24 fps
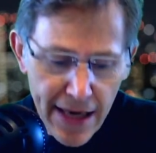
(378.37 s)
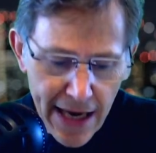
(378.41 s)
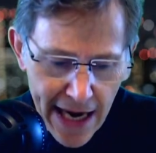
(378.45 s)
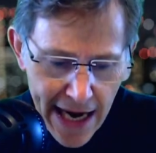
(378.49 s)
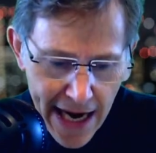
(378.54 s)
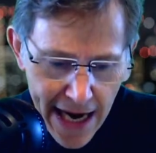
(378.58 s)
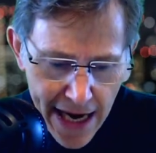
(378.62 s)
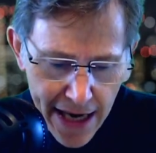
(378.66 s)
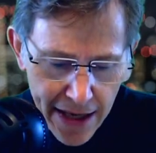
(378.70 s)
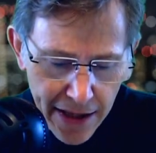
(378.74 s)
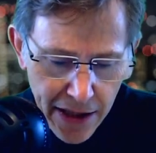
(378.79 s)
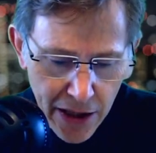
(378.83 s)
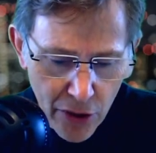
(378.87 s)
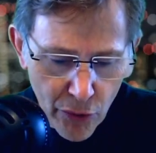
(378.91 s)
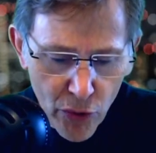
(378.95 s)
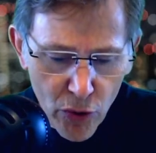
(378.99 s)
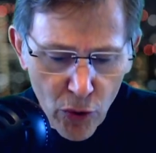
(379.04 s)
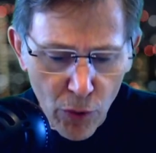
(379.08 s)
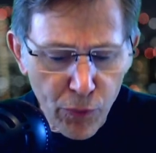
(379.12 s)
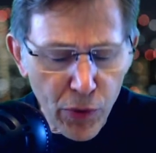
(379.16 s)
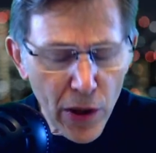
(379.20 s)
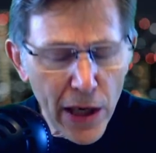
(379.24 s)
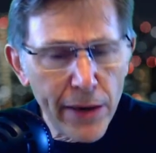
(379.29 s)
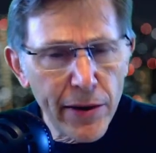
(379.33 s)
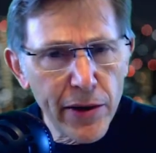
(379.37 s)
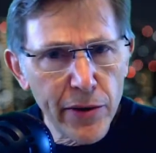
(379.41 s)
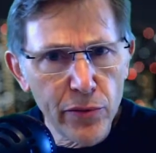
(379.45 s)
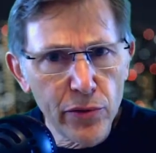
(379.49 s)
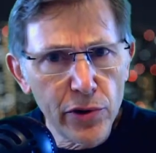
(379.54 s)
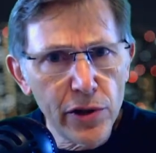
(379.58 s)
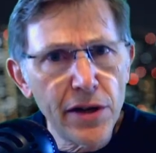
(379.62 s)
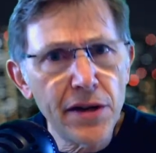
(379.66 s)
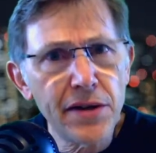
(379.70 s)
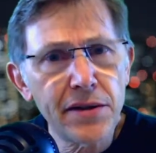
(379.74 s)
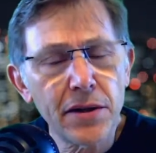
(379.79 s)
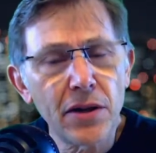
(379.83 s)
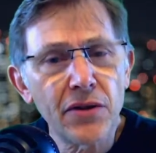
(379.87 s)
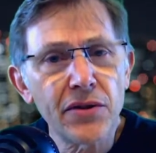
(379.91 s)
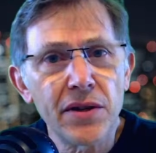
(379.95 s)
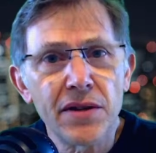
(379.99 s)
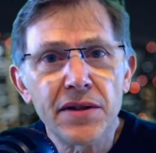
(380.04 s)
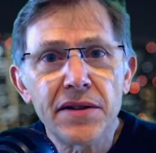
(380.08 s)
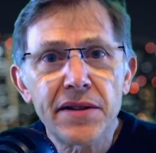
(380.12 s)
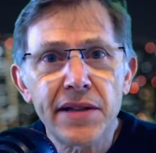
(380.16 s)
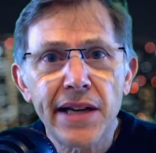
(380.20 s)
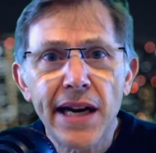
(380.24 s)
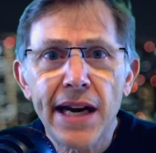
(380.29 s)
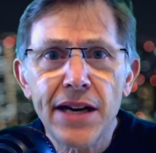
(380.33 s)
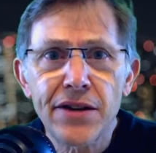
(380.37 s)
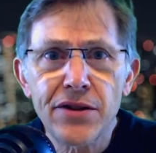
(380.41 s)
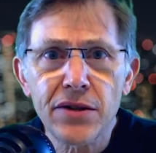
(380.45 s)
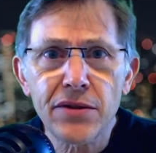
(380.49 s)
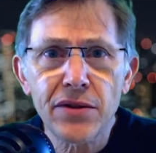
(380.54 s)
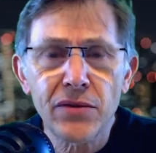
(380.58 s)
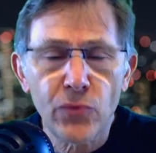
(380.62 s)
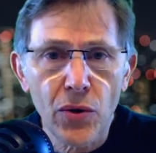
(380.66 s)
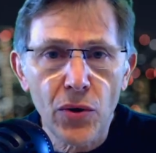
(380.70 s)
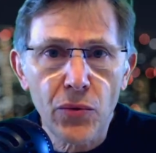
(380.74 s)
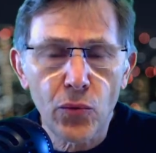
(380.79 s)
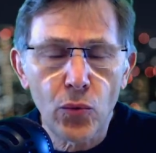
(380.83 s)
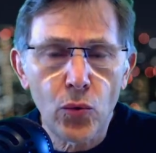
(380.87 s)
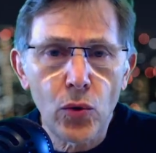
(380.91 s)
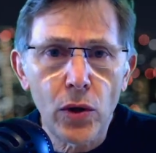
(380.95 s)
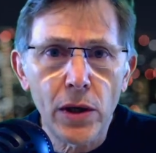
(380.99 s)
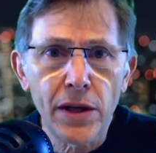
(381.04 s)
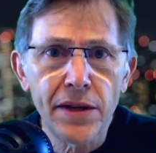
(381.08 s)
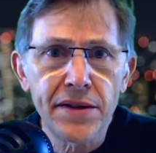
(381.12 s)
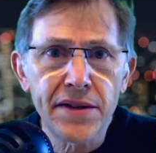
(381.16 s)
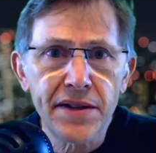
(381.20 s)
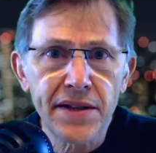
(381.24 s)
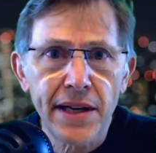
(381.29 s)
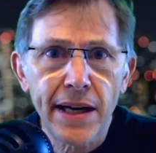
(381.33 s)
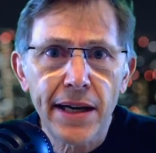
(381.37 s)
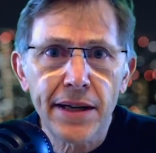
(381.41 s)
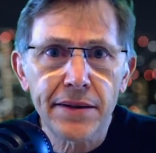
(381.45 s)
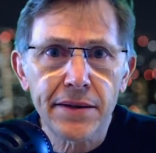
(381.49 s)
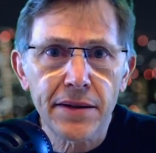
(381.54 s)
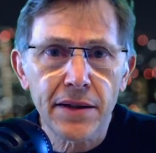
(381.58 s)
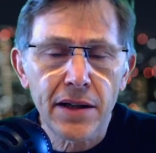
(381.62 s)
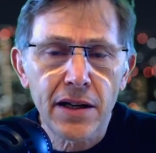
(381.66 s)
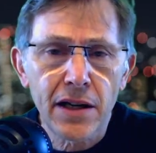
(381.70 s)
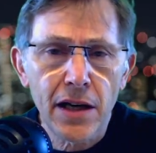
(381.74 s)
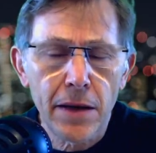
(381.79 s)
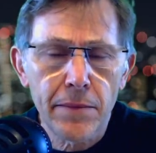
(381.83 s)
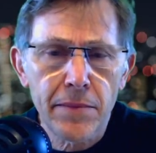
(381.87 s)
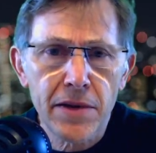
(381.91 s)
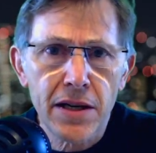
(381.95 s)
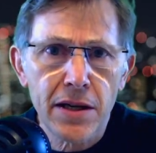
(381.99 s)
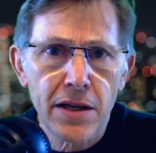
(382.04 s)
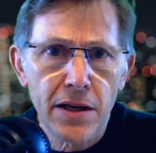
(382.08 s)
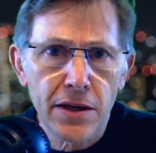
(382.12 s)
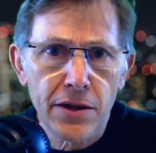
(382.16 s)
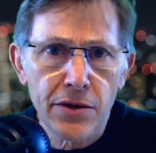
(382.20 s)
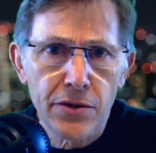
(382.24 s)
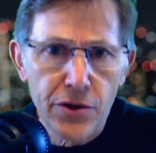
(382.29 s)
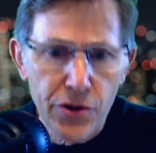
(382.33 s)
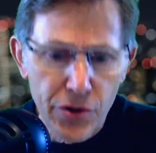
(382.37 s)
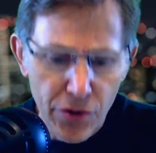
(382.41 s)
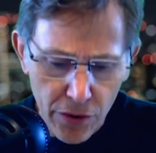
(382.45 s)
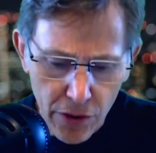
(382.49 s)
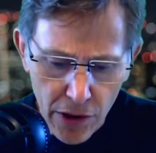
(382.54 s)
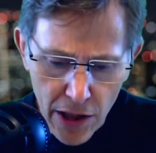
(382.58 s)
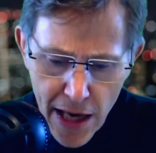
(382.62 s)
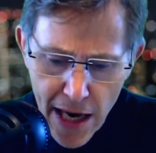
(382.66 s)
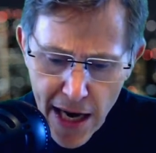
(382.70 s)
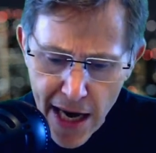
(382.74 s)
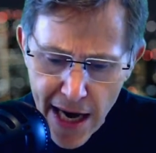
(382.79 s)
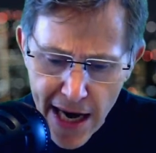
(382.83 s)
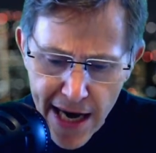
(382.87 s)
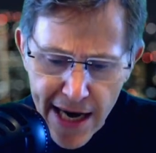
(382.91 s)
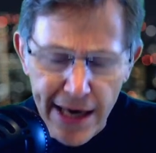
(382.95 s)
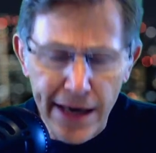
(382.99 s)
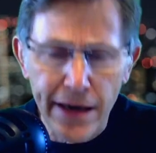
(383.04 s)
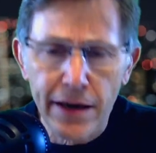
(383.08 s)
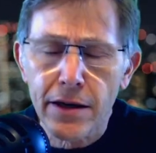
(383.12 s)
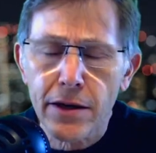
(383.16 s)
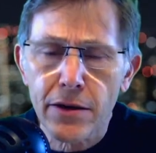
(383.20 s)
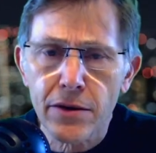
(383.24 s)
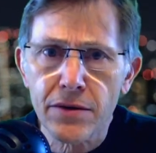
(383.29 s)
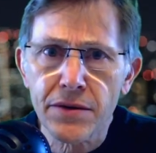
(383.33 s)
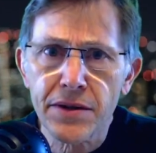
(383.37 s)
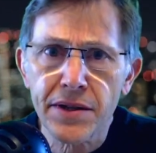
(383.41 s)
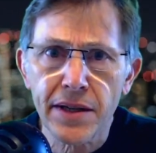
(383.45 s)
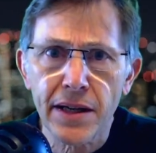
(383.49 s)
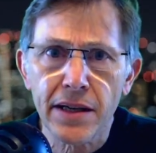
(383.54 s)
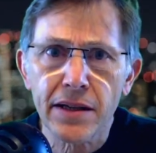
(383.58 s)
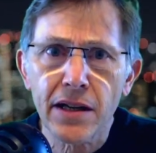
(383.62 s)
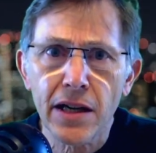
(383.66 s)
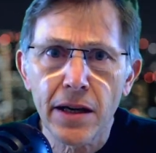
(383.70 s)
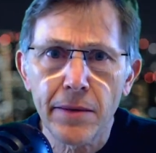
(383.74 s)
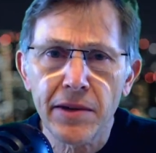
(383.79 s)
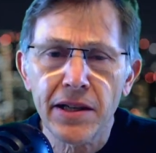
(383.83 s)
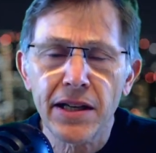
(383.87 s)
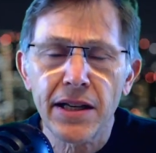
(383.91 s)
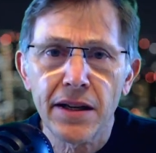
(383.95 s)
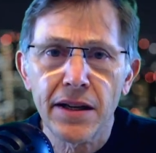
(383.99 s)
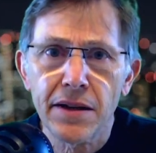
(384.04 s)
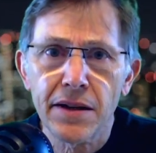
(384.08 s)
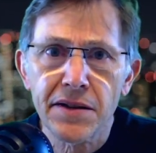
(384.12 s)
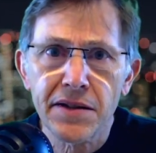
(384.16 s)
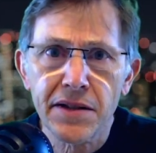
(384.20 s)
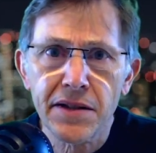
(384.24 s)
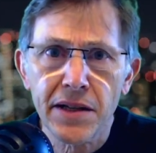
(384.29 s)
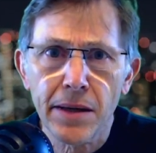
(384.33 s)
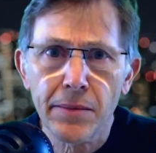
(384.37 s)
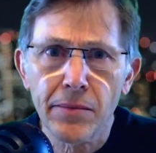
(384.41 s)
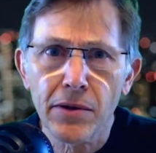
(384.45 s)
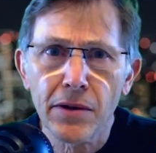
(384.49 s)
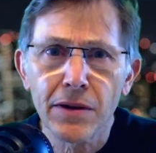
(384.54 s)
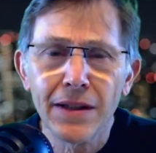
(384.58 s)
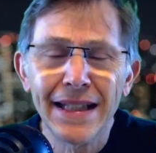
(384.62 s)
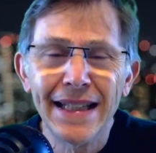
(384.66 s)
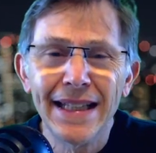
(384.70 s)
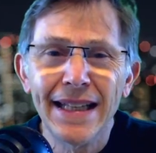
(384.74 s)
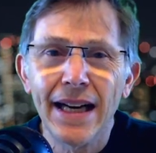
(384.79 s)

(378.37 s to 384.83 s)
And we will probably release those in stages, with one set coming in July and another set coming in December.